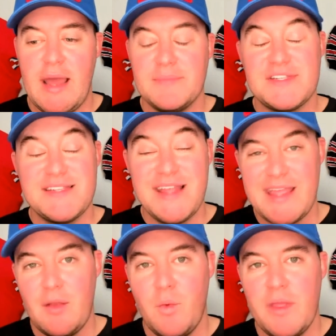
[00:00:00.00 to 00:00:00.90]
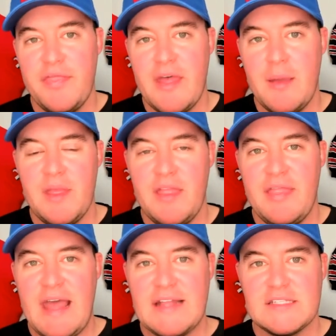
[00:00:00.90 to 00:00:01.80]
I'm sticking with them in
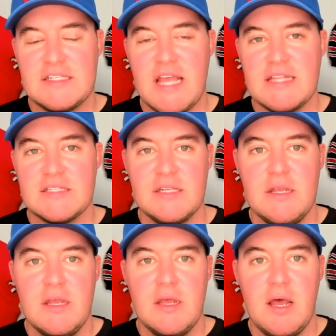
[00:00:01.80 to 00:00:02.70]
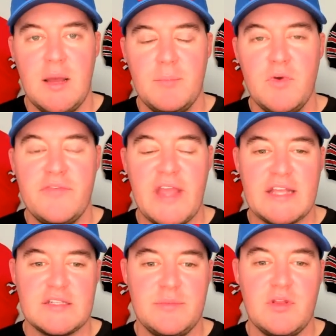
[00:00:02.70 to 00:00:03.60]
that sense, uh, moving
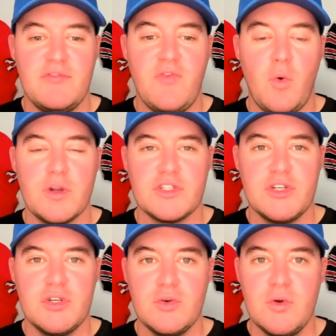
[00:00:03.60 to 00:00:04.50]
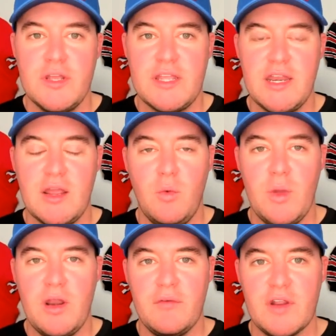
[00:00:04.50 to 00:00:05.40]
S M U to four and two, getting a
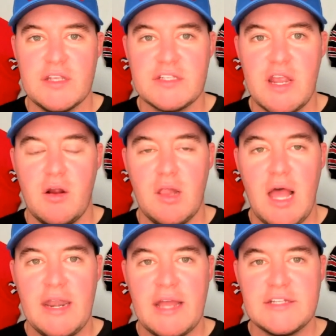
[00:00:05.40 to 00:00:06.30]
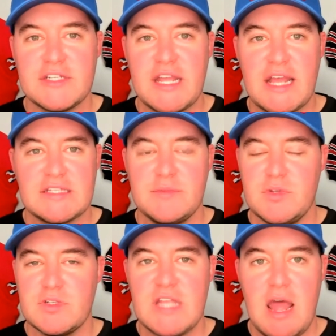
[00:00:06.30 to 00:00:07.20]
win over East Carolina. I just think S M
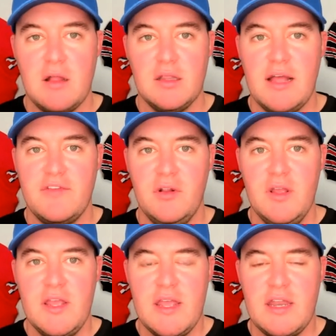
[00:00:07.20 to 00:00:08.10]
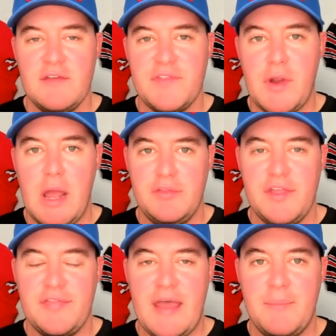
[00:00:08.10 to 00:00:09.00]
U's talent level, and if they're healthy
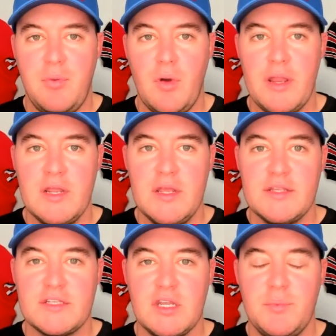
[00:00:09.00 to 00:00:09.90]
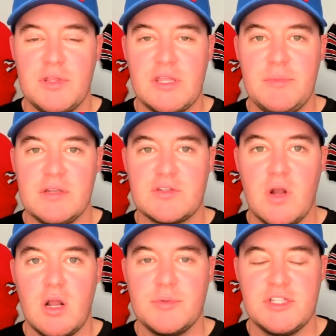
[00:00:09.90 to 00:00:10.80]
at that point, it's going to put them in a
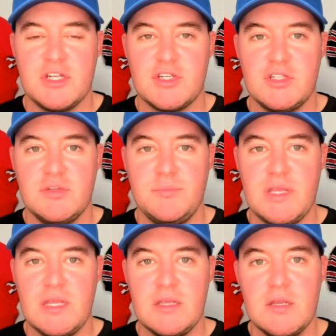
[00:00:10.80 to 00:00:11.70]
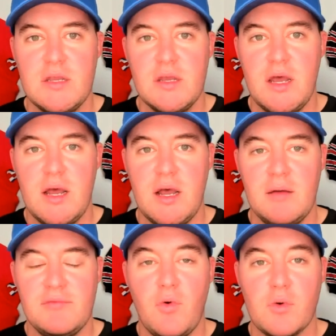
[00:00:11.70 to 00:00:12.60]
strong position to be uh,
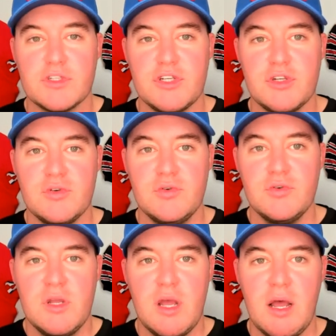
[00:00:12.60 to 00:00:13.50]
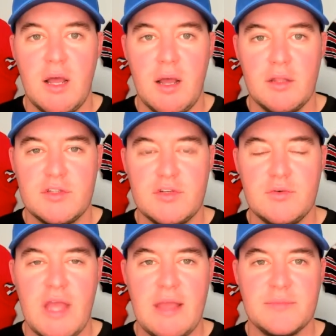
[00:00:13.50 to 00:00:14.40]
four and two, uh,
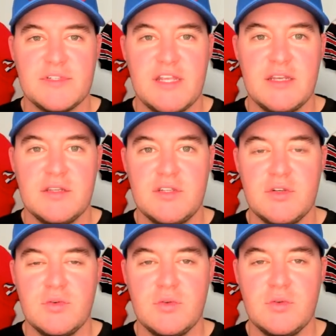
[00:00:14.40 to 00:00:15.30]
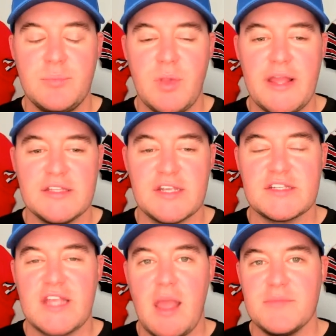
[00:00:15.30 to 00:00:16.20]
two games into league play and
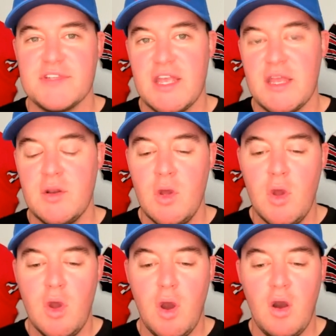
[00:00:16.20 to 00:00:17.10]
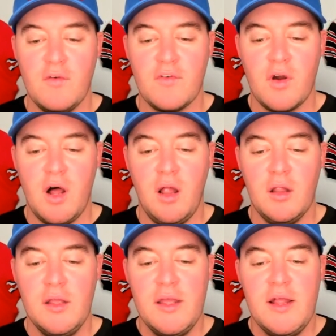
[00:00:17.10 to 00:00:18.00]
six games in overall.